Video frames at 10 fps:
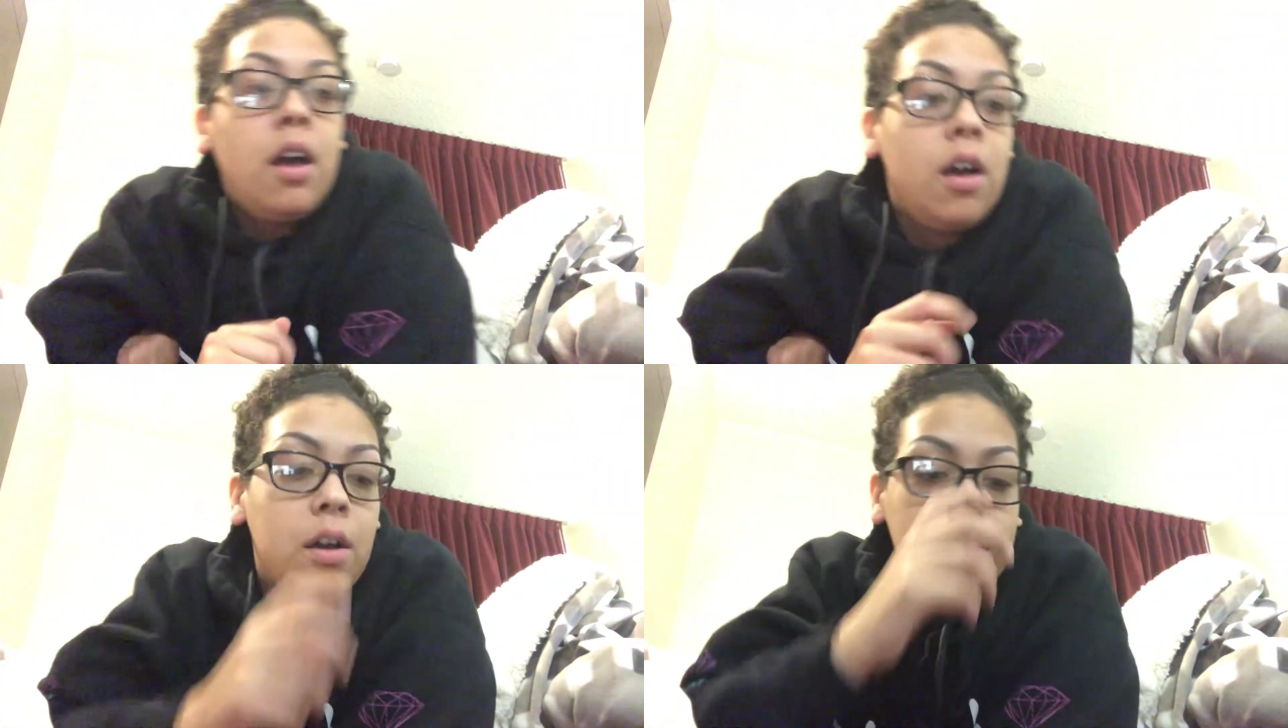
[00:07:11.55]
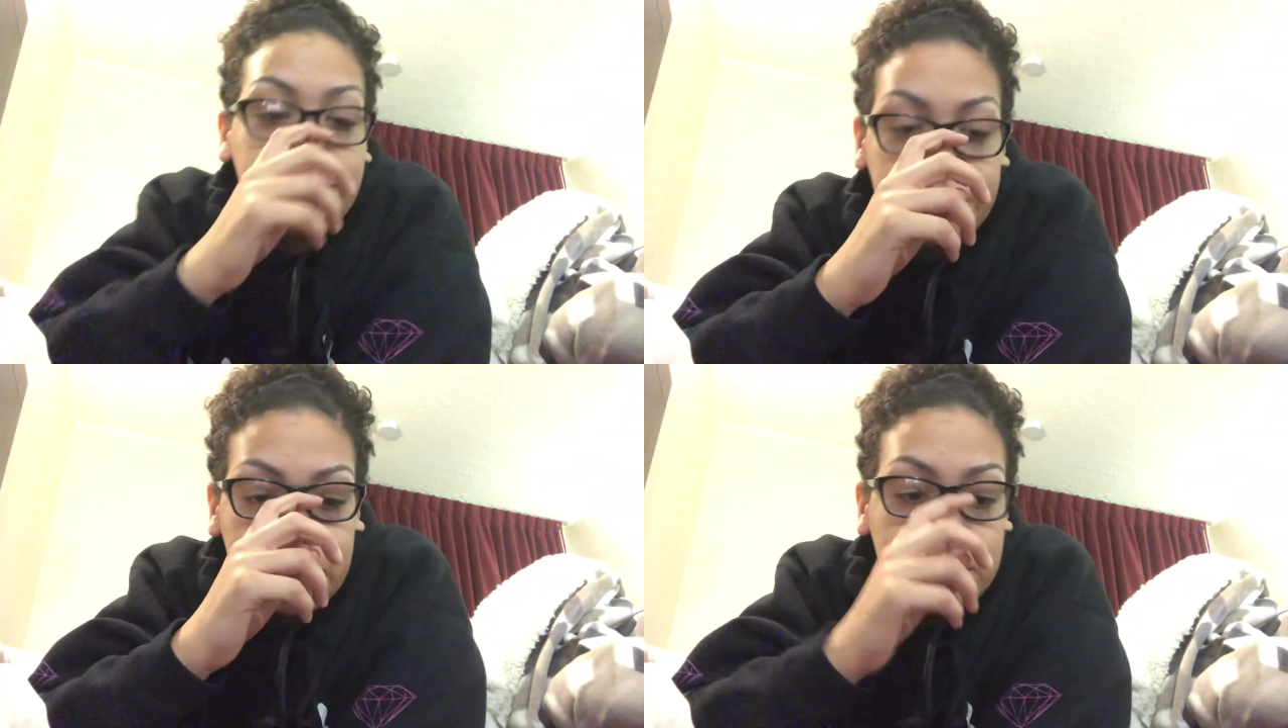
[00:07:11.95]

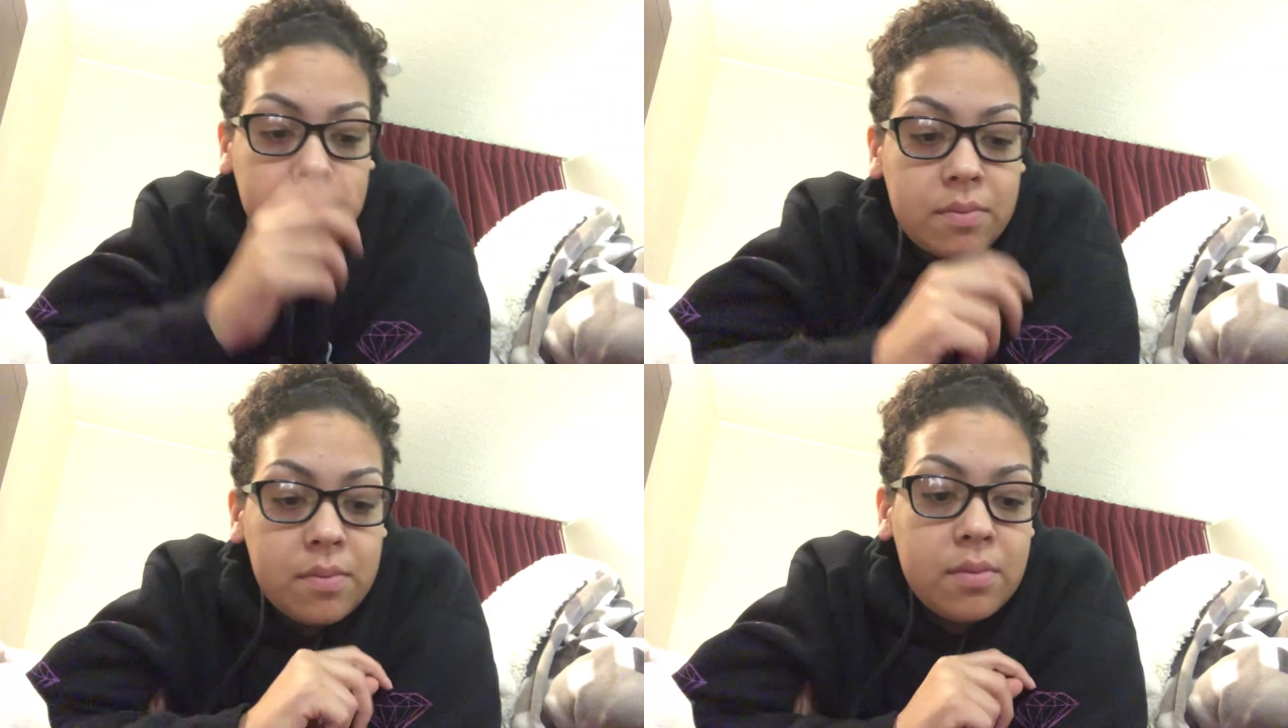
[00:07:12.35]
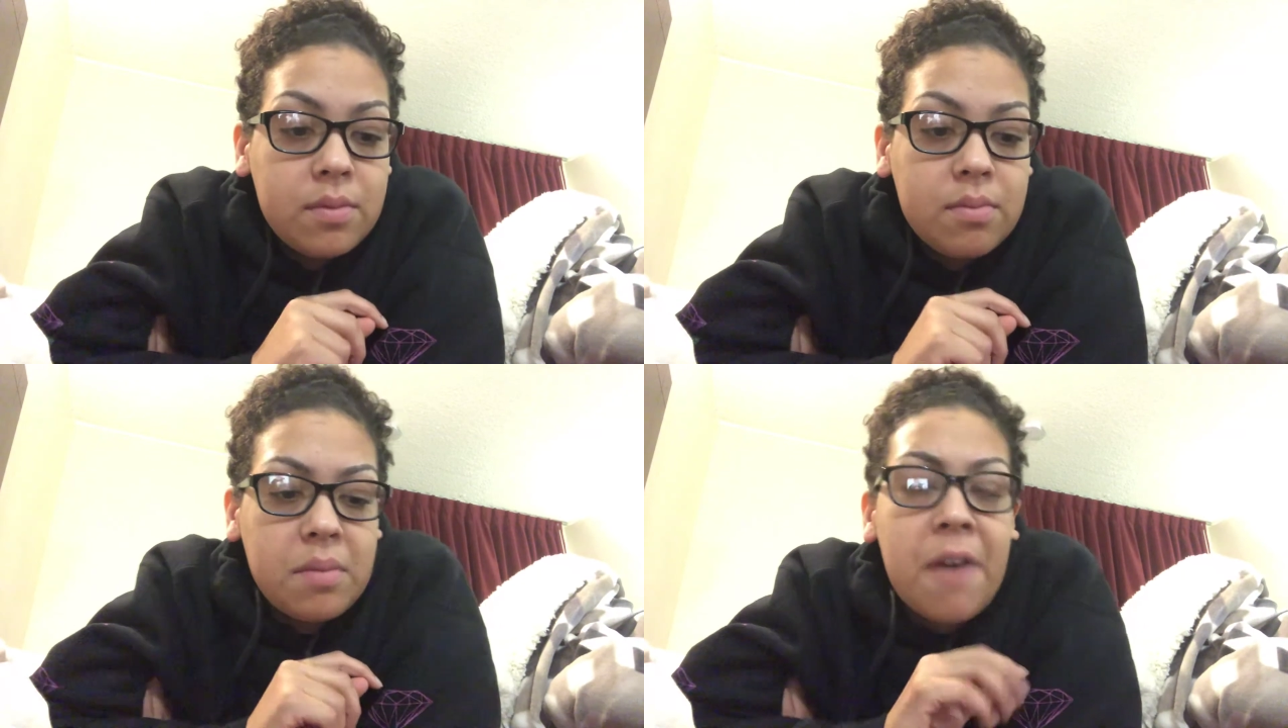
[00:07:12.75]

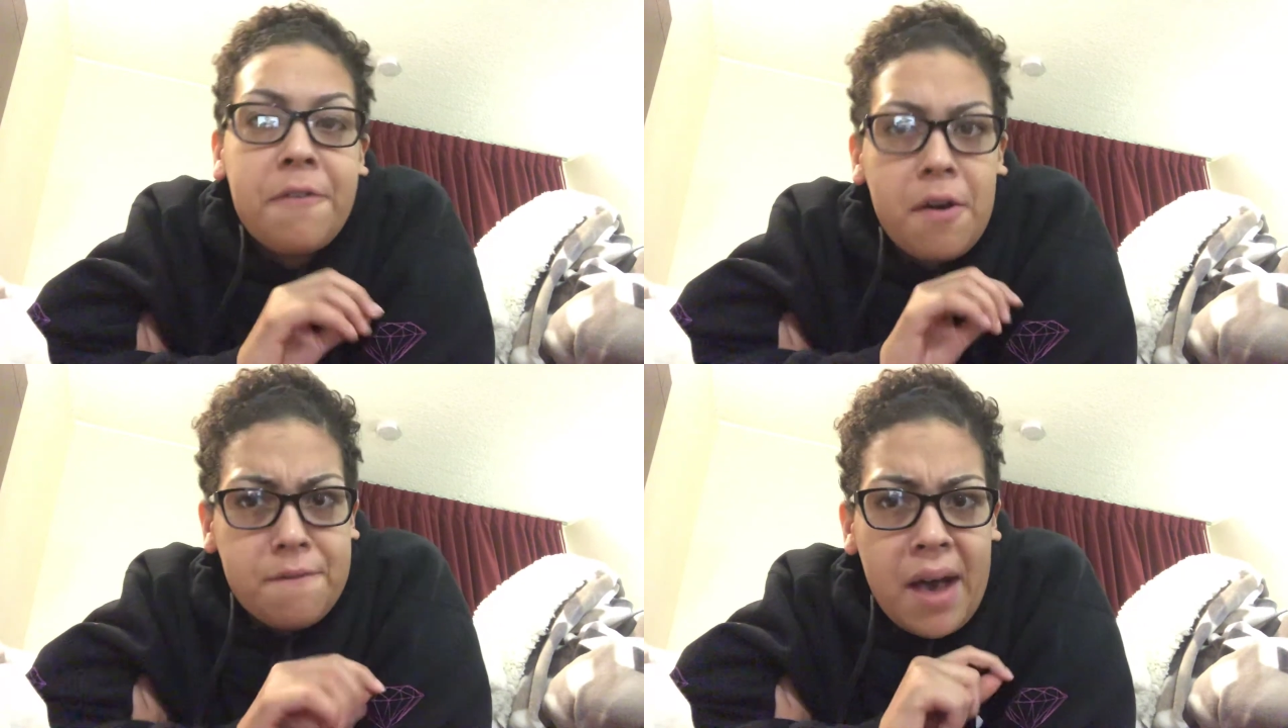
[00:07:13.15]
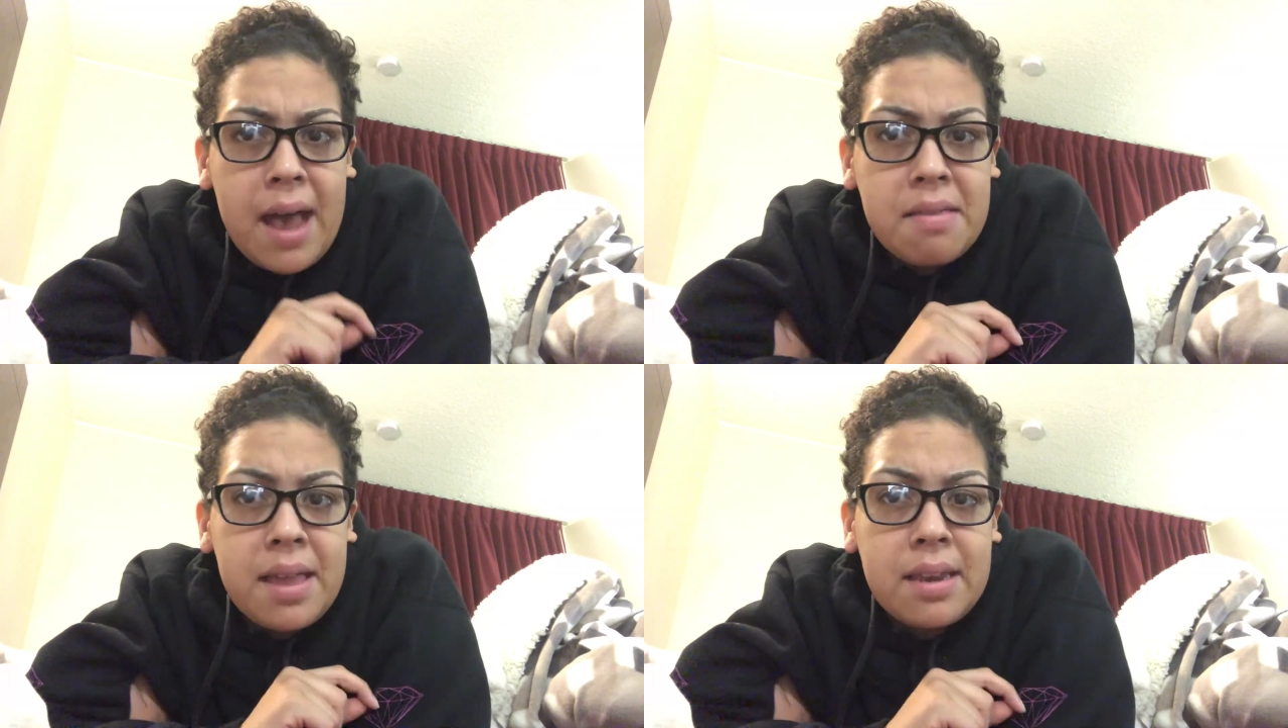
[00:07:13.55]
I felt
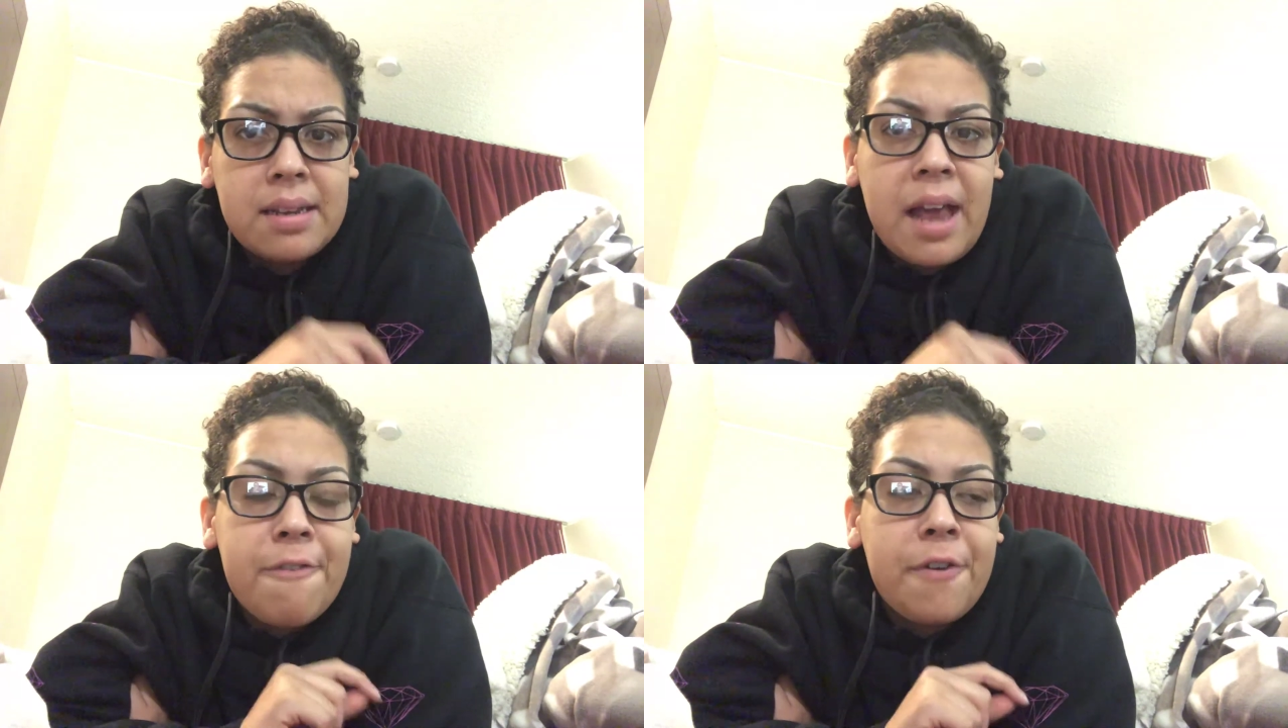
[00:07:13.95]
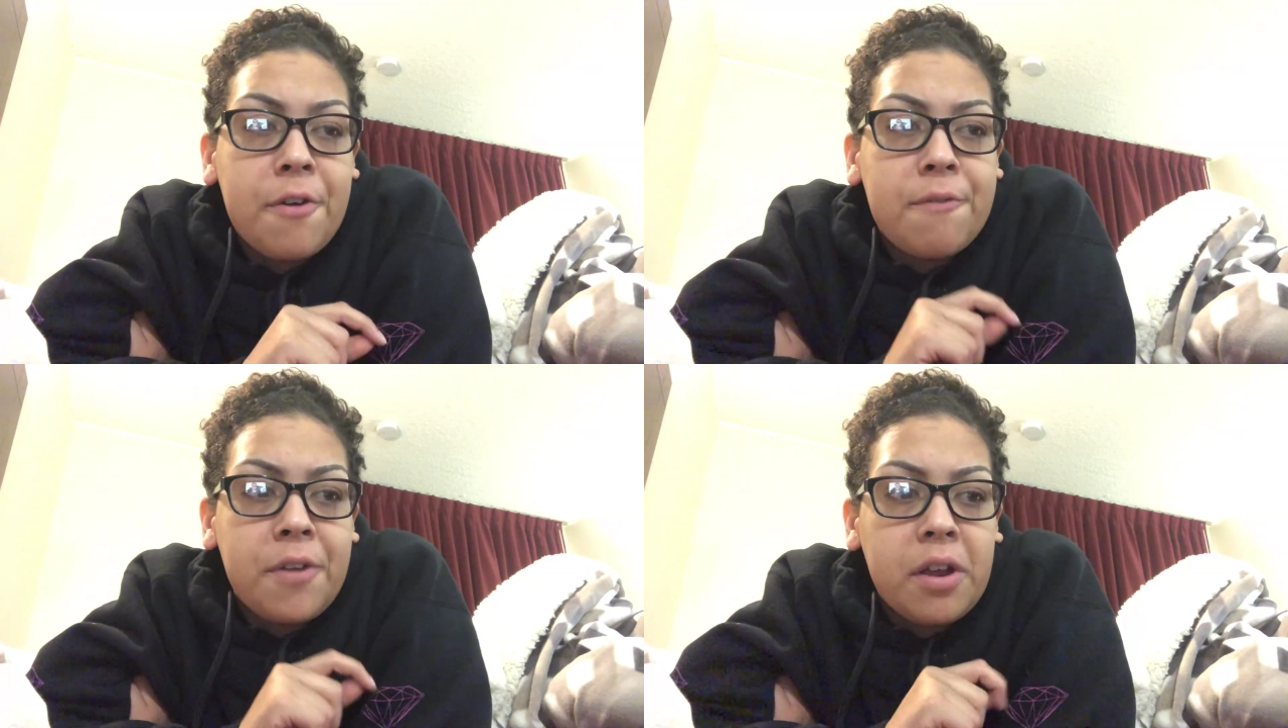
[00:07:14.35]
violated. I
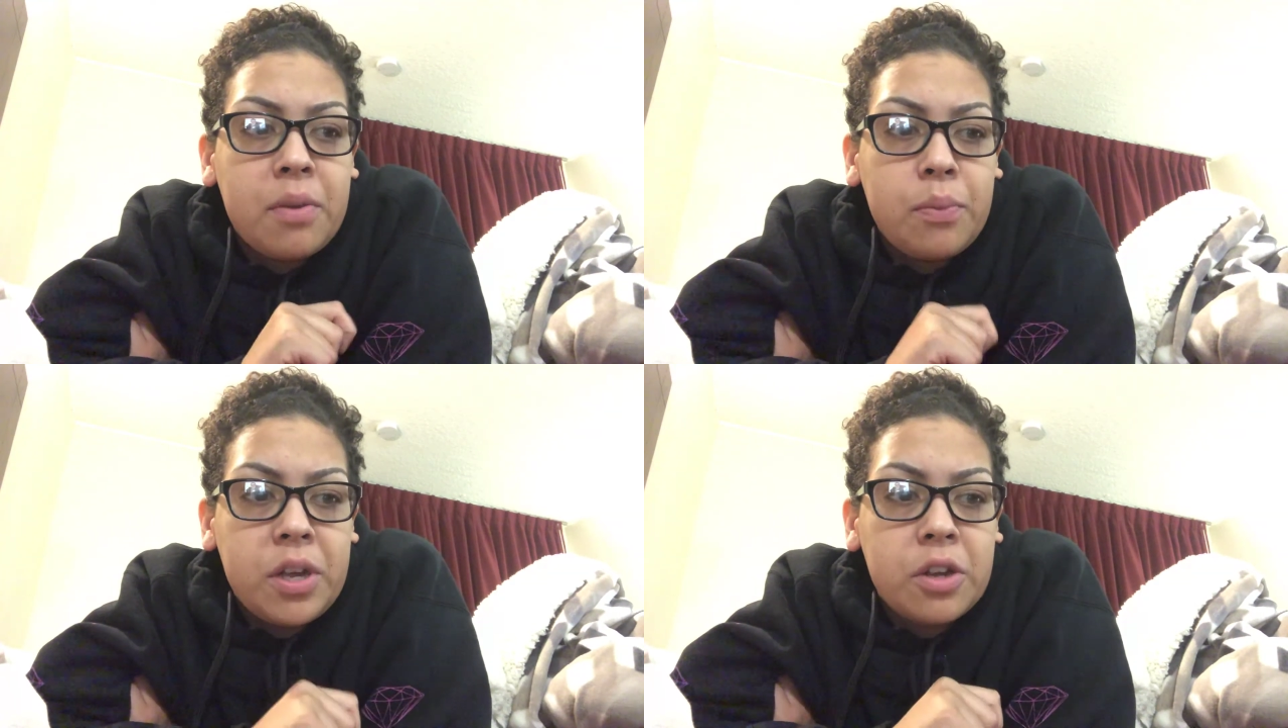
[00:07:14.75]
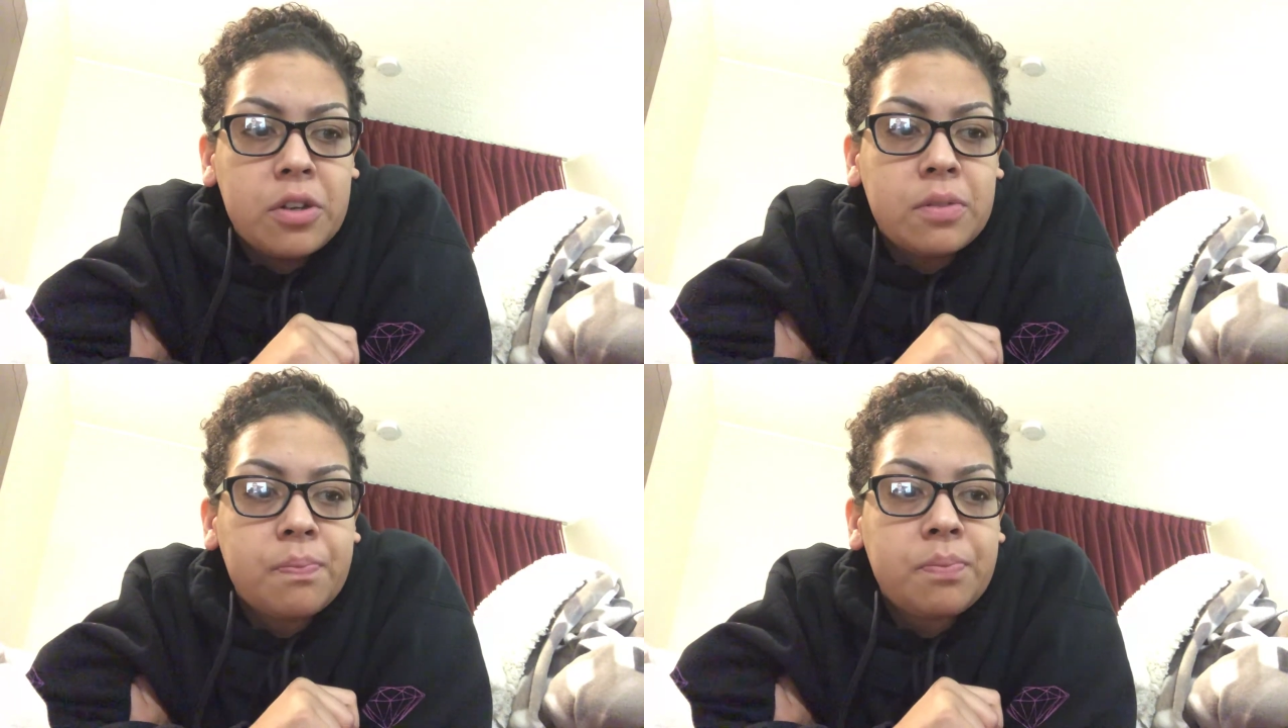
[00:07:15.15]
felt very weird.